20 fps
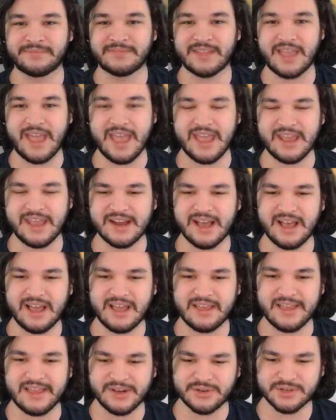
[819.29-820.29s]

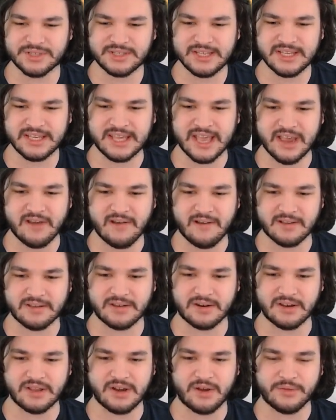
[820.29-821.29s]
Ana, interesting
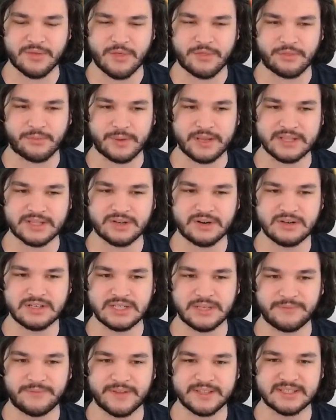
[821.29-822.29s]
character. You know, the three turn
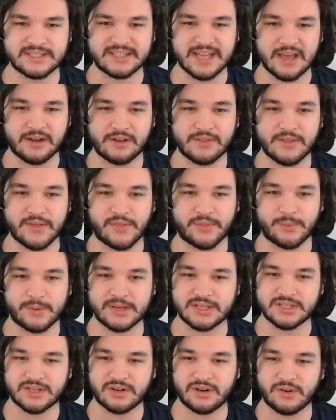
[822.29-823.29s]
defense down and the
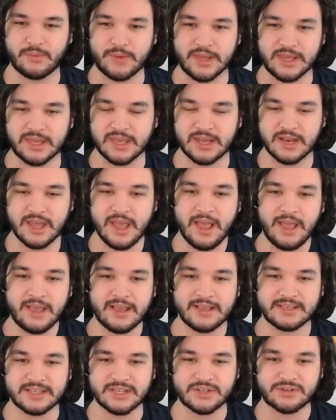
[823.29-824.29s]
three turn weaken
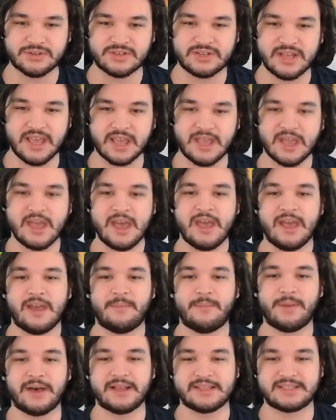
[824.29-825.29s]
is interesting.
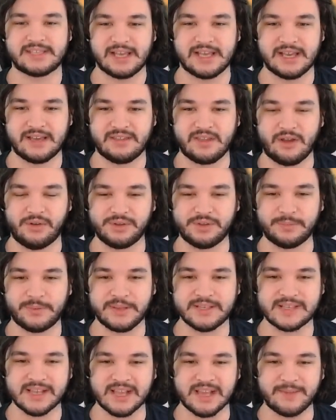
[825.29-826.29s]
But uh, the only
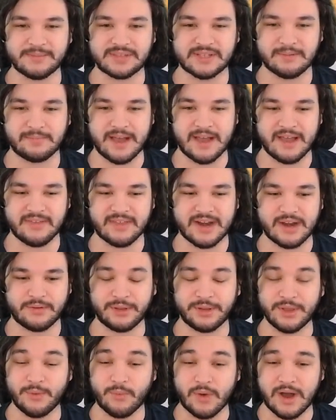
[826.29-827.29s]
place that comes to mind that I
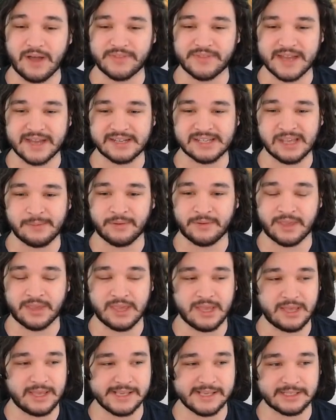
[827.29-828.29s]
really want that type of
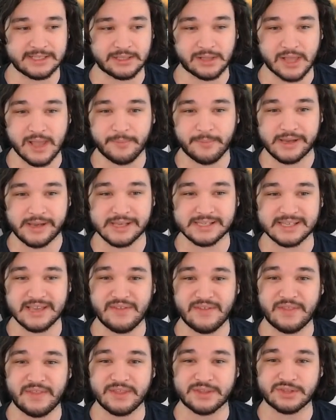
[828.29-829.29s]
kit is Clan Boss,
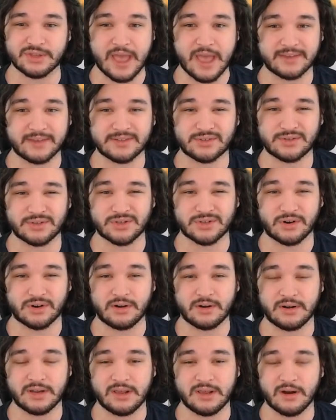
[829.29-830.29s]
and then the extra
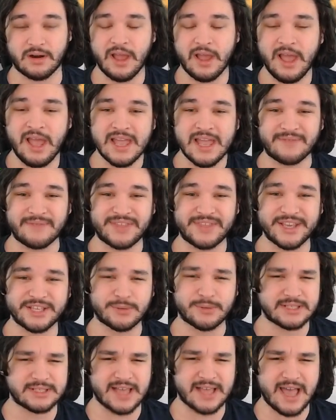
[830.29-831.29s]
turn here. If this
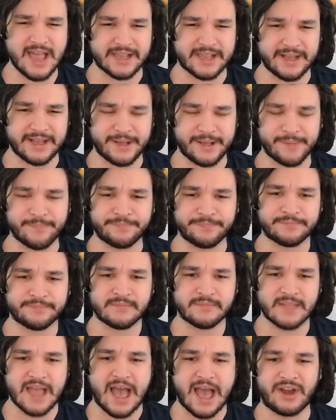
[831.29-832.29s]
was like, um,
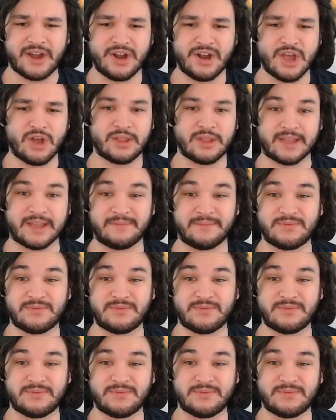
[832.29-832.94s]
I don't know, like a